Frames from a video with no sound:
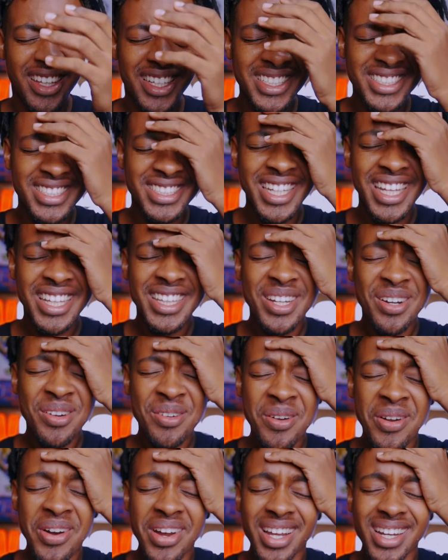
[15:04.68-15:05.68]
They said the
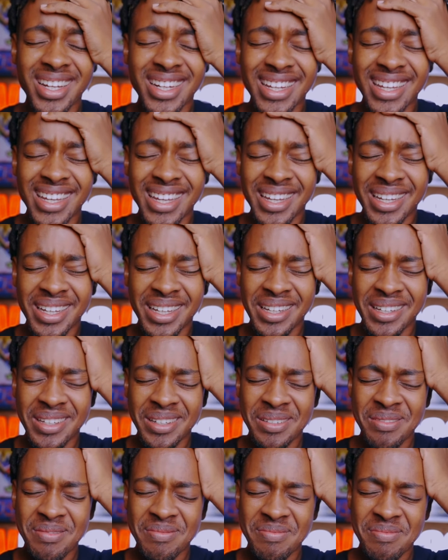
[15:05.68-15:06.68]
wrong
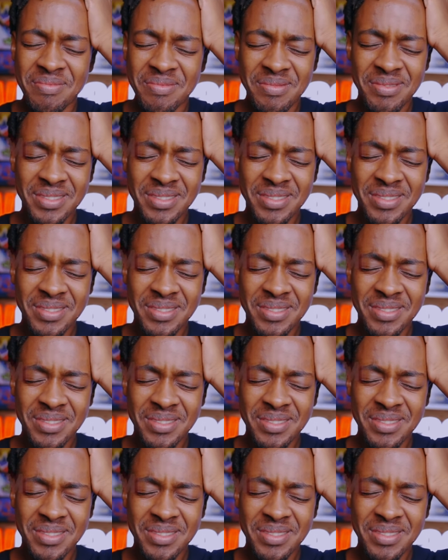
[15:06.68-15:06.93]
name.